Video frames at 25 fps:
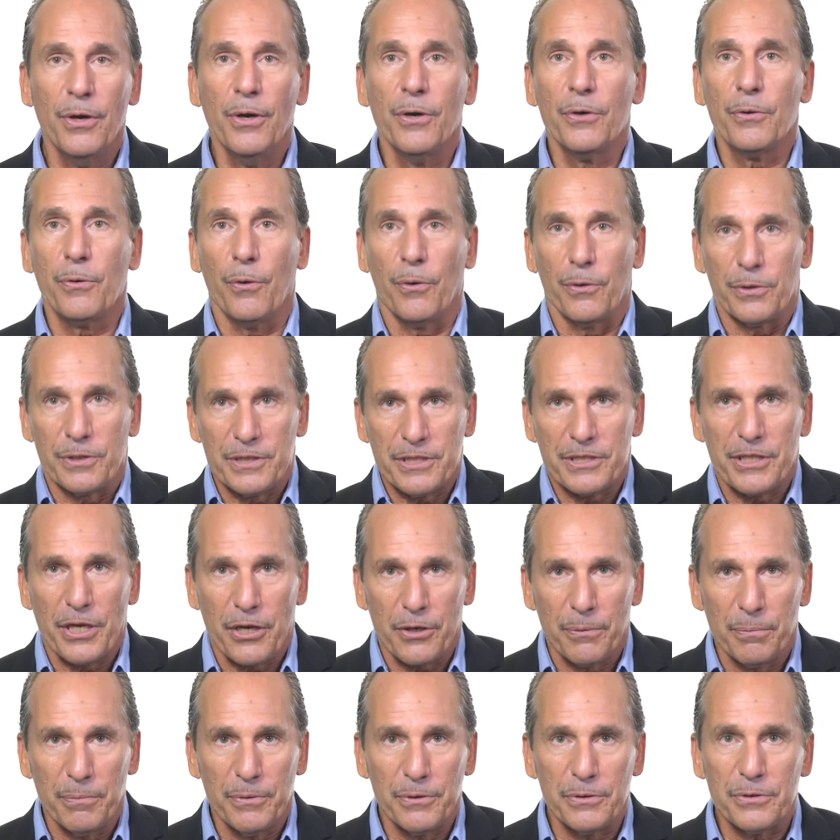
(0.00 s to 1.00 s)
court
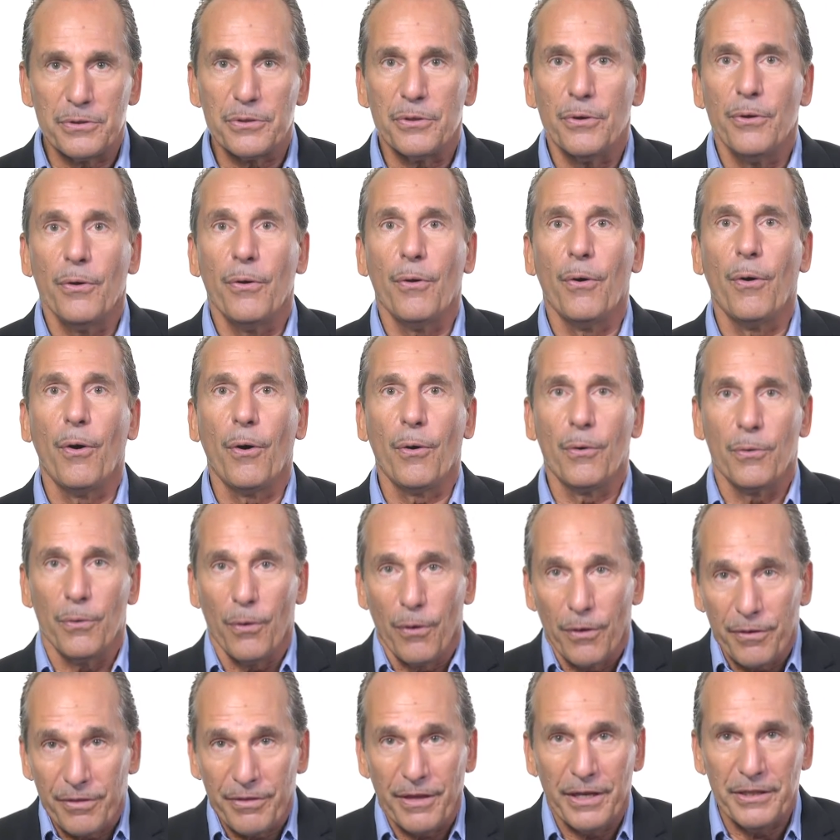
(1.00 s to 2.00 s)
settlement, or
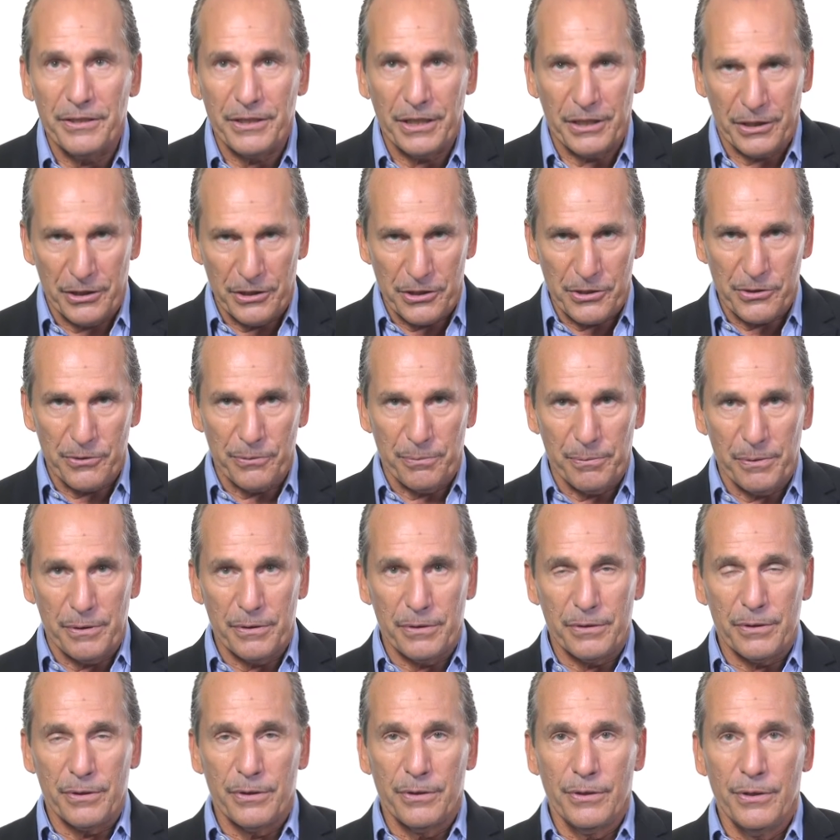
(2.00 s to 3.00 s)
authentic
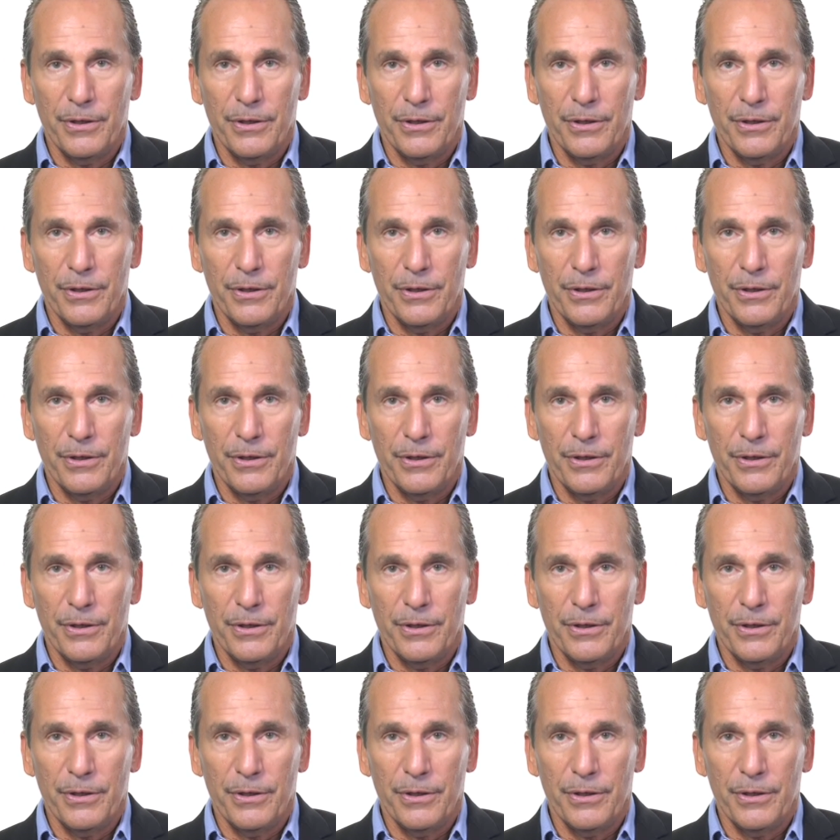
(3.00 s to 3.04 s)
instrument,